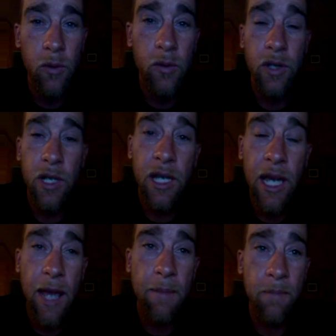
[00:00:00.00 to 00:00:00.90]
the rules of the
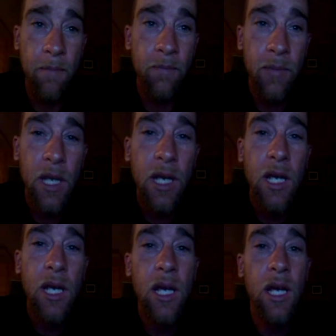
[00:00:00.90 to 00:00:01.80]
game.
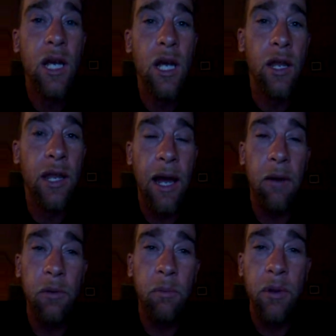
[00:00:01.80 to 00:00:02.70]

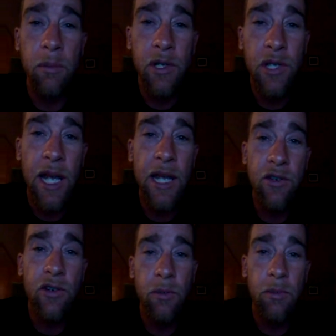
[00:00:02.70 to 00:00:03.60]
That was pretty much the
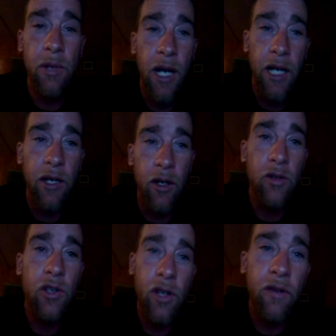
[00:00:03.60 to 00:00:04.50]
age group that I
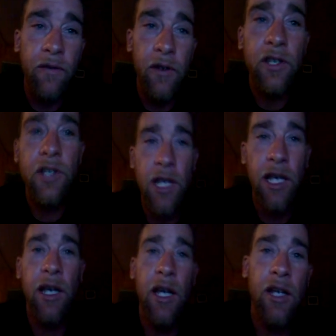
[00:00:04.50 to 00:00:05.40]
coached. The first
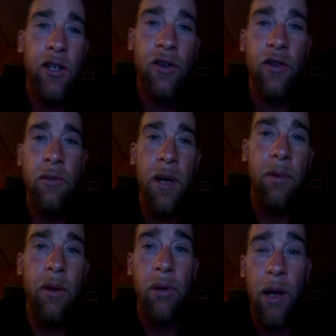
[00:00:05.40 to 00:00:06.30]
thing to
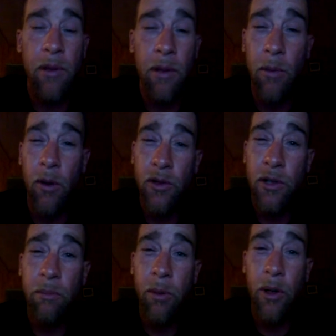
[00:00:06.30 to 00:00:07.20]
remember, and probably the
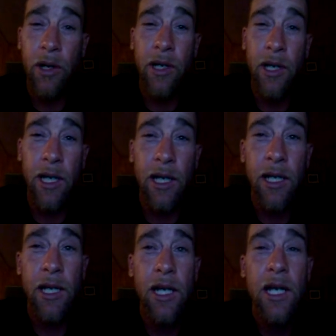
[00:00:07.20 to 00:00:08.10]
most important thing,
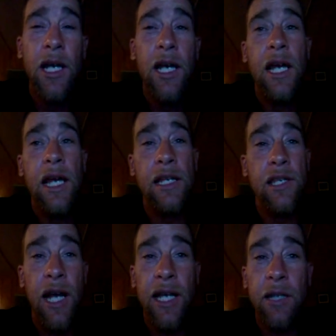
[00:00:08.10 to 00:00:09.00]
is
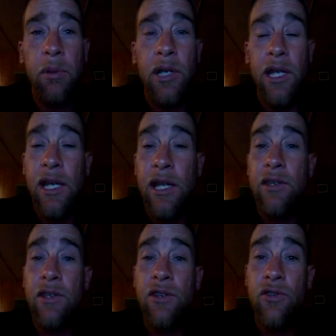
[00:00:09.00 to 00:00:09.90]
not to put the
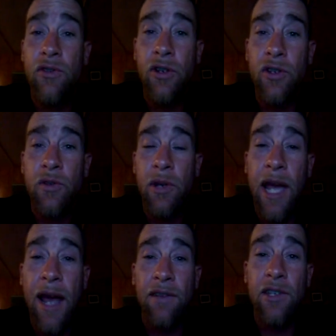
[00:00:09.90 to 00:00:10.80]
kids in drills where
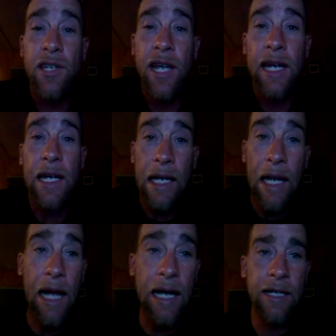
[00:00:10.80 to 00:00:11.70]
they have to stand in
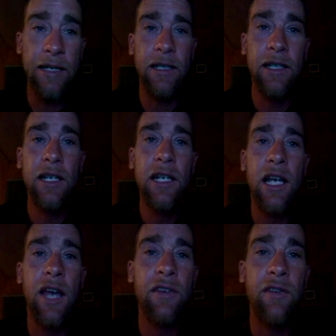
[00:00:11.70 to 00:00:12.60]
line.
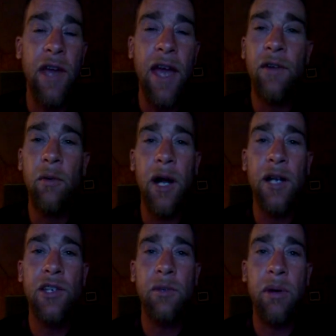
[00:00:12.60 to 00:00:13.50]
If you've ever
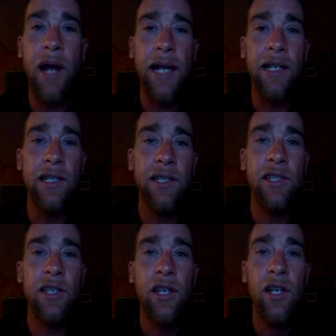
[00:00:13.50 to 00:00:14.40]
watched a practice
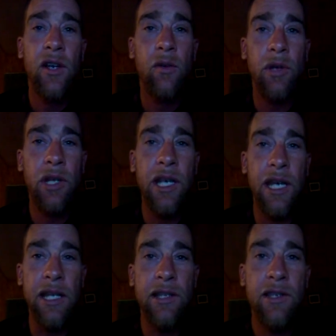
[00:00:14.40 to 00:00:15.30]
with
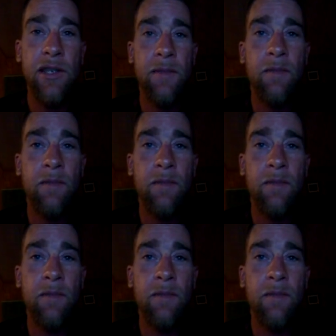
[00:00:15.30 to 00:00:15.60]
kids,